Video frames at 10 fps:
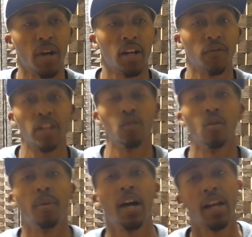And if I know
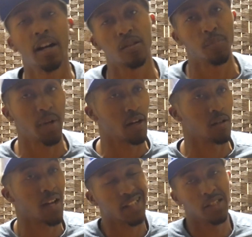about it, I'll compare it, or
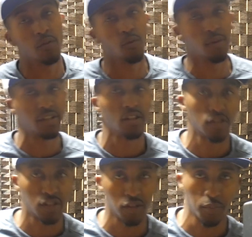I can even research
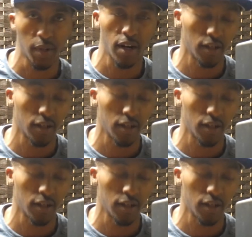to compare it.